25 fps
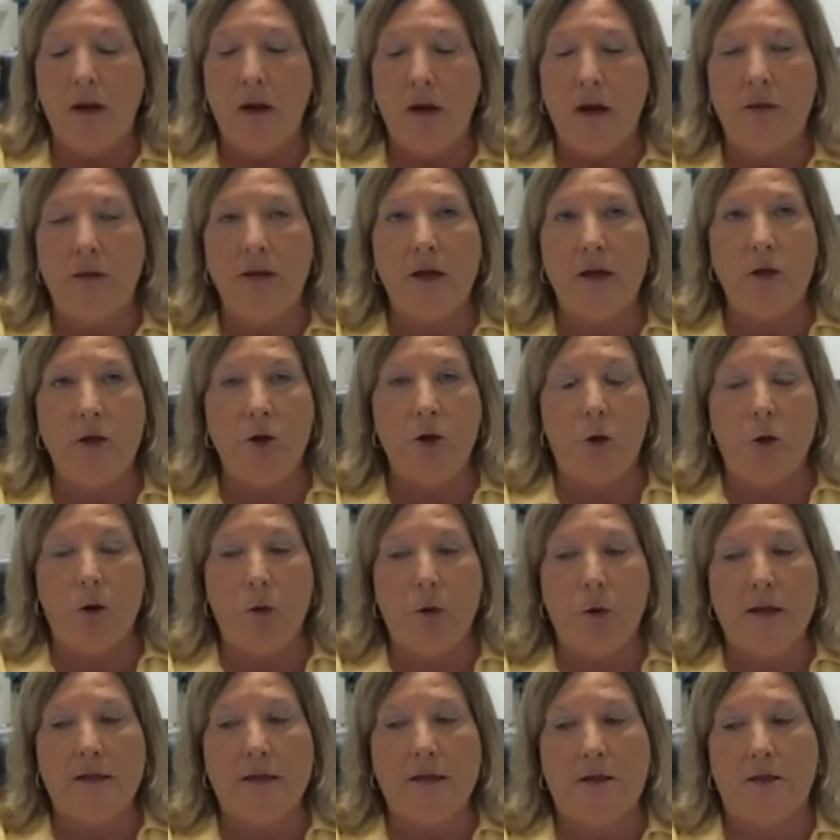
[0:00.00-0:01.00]
And then you
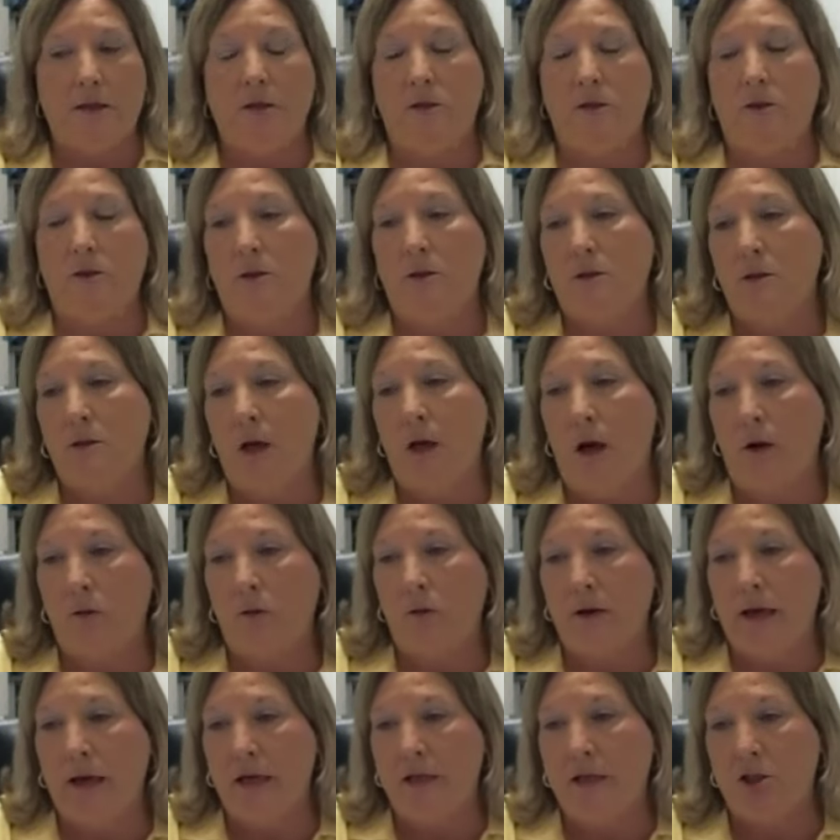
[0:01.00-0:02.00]
as a
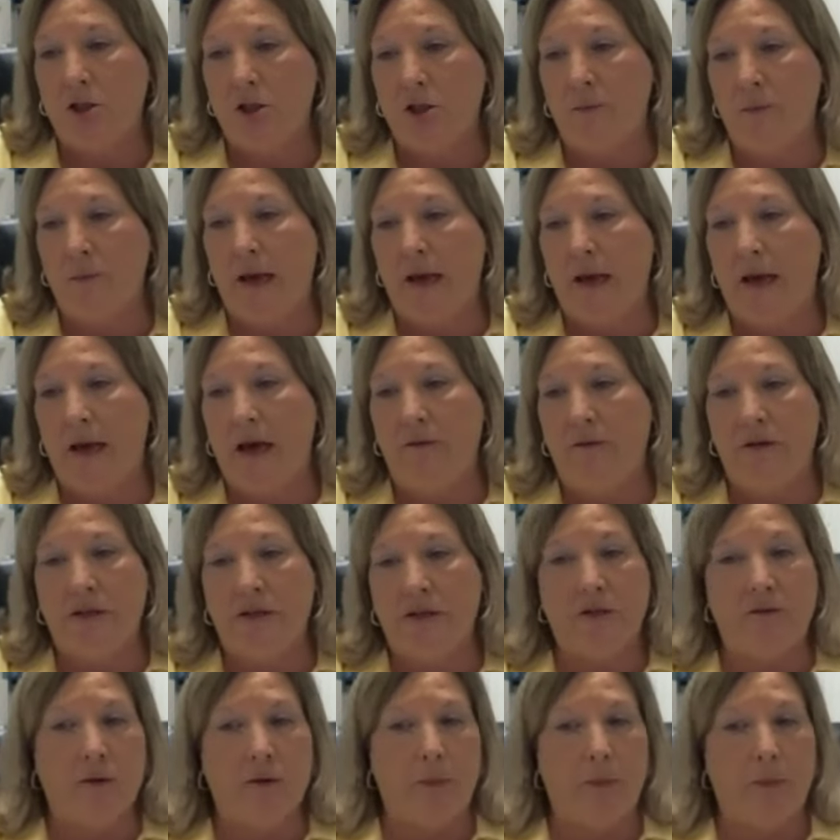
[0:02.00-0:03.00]
congregation may have a
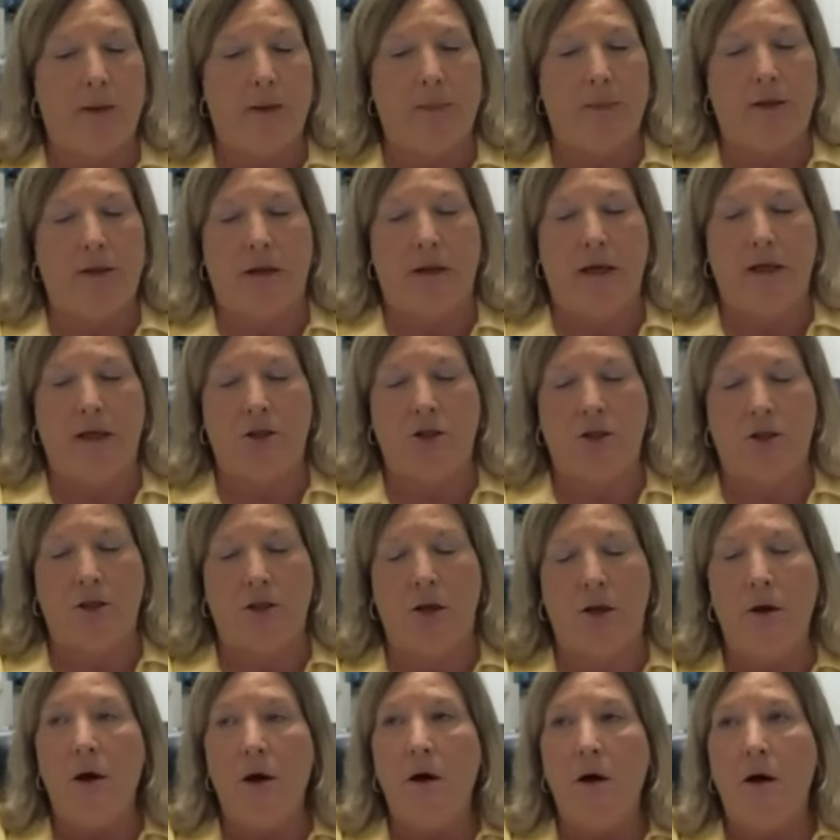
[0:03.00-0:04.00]
different population
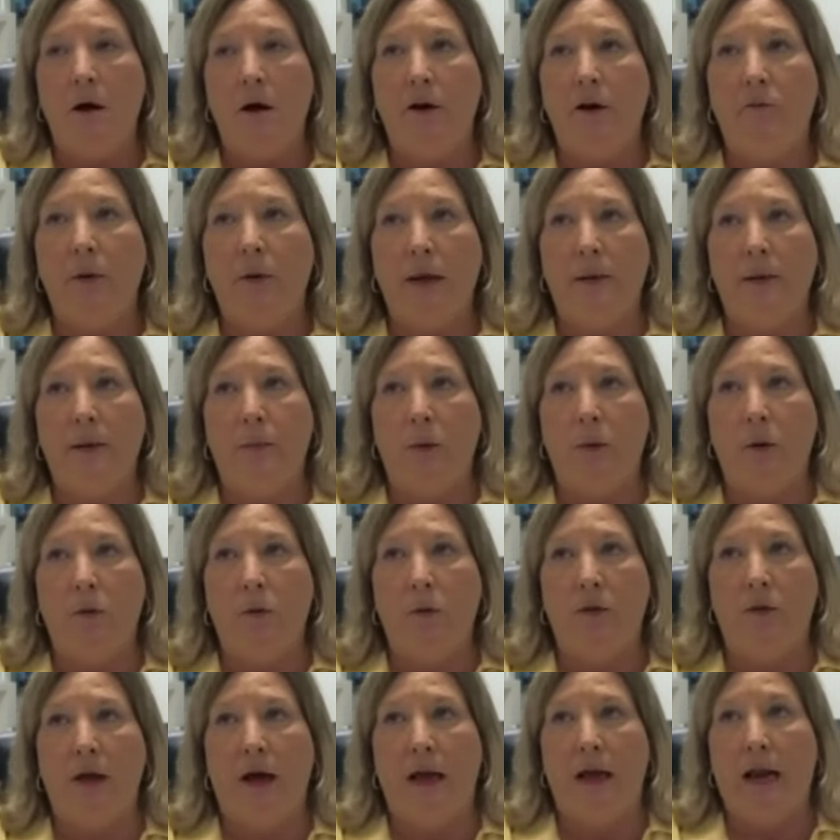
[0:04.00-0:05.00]
of people
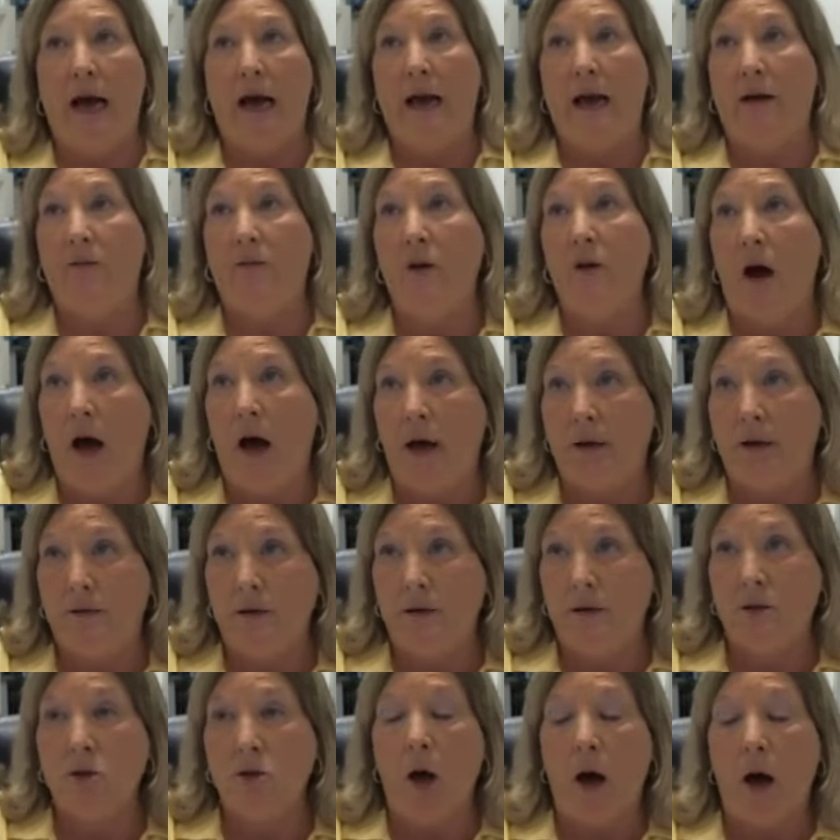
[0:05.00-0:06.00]
that I have not
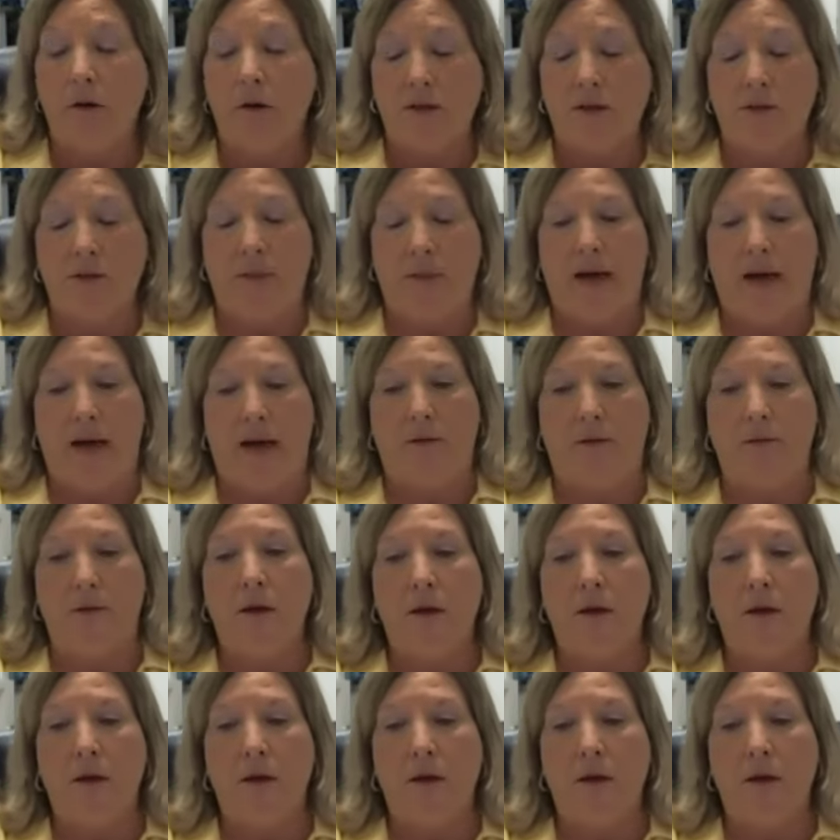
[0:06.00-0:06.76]
talked about.